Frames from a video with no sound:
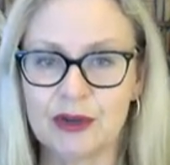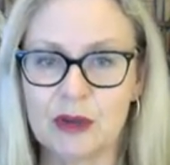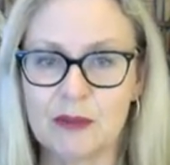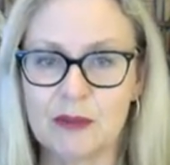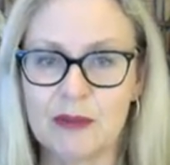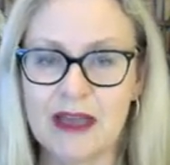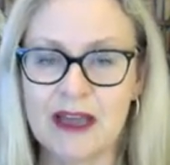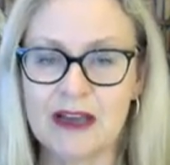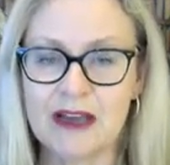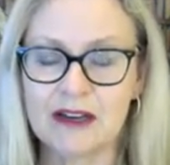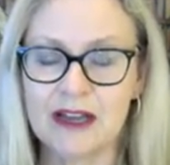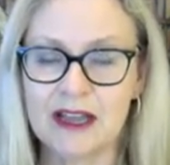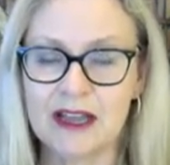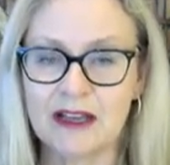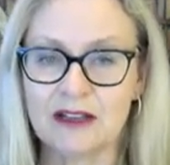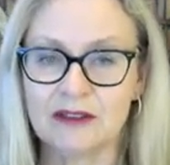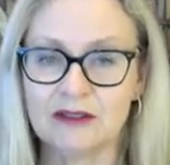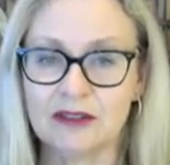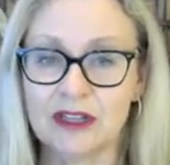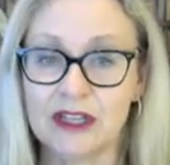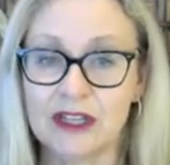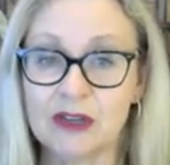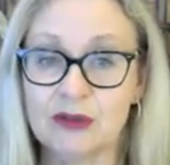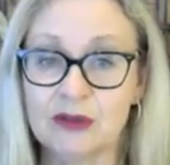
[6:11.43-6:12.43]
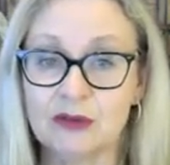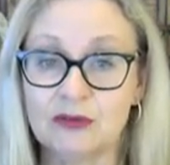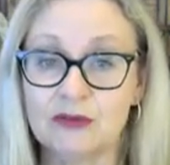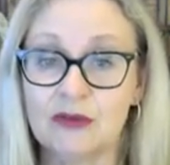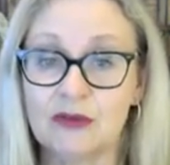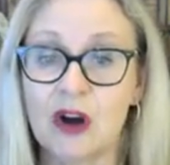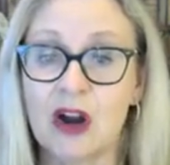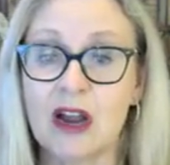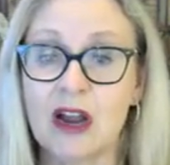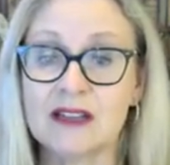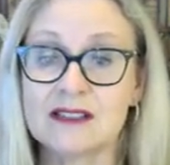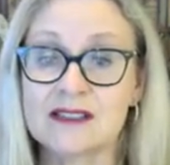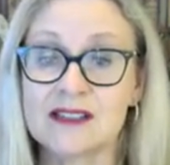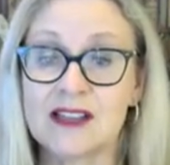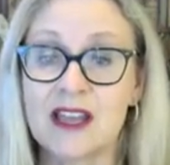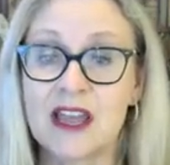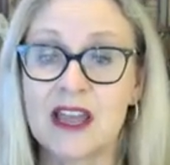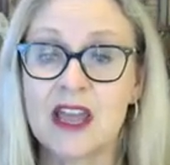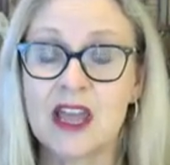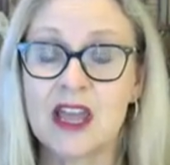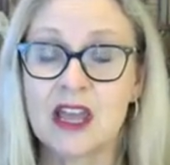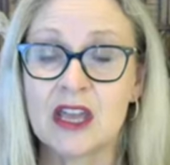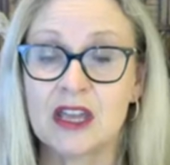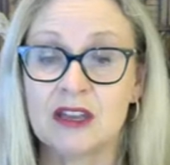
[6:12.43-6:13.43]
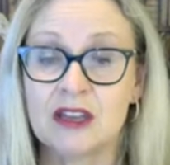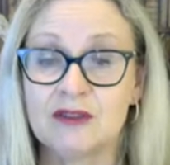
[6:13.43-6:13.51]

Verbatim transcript: about our legal rights.